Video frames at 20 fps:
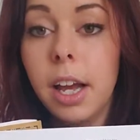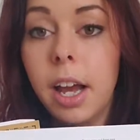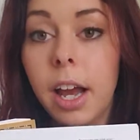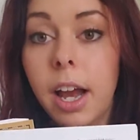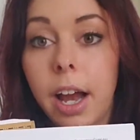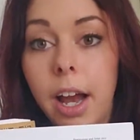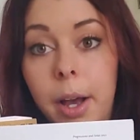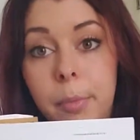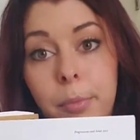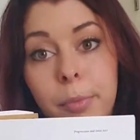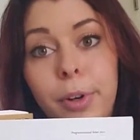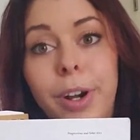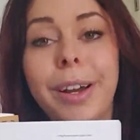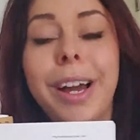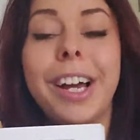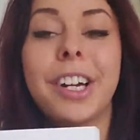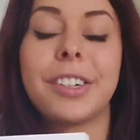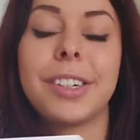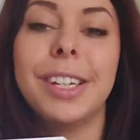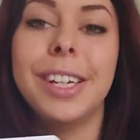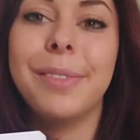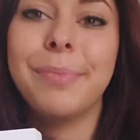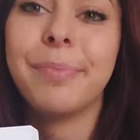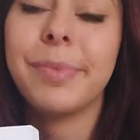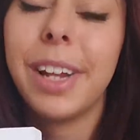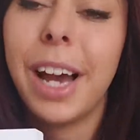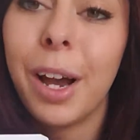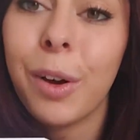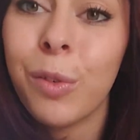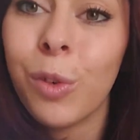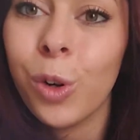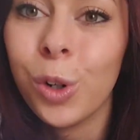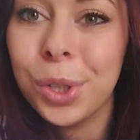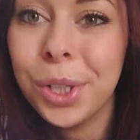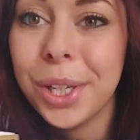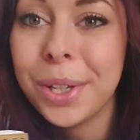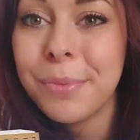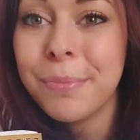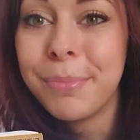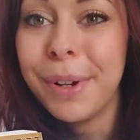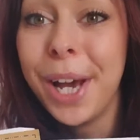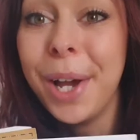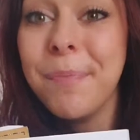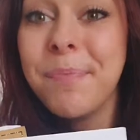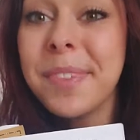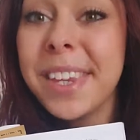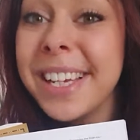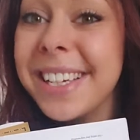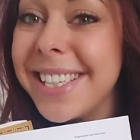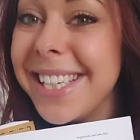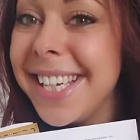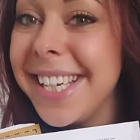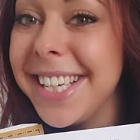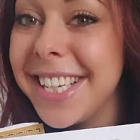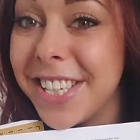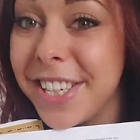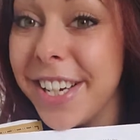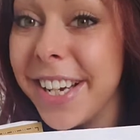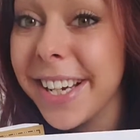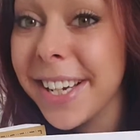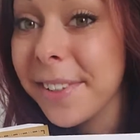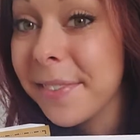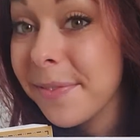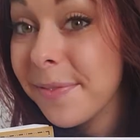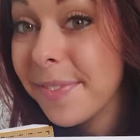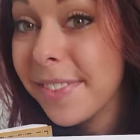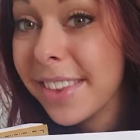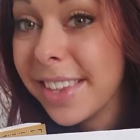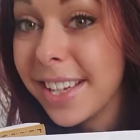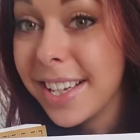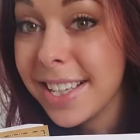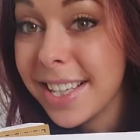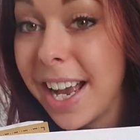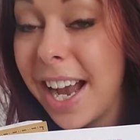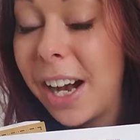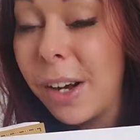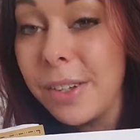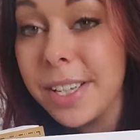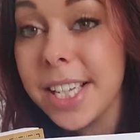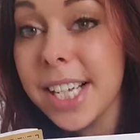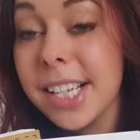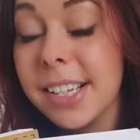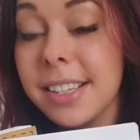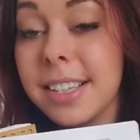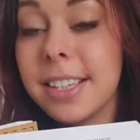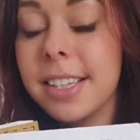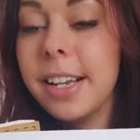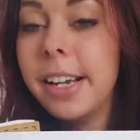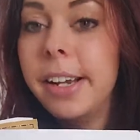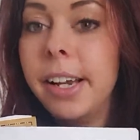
or actually not ruling, but teaching these houses,